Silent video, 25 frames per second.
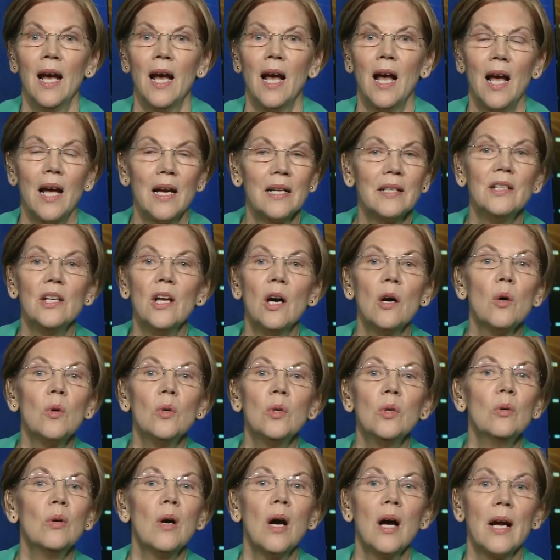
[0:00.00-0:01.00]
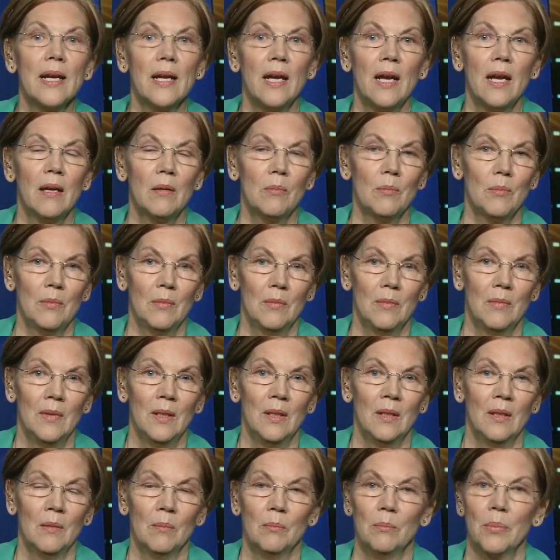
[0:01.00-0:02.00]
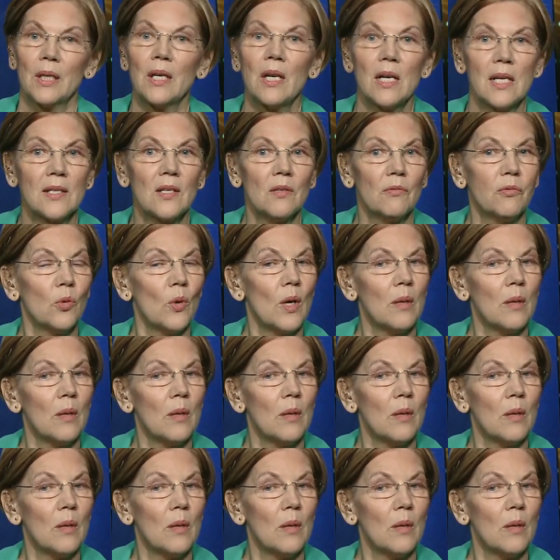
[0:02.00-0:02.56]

I know who I am because of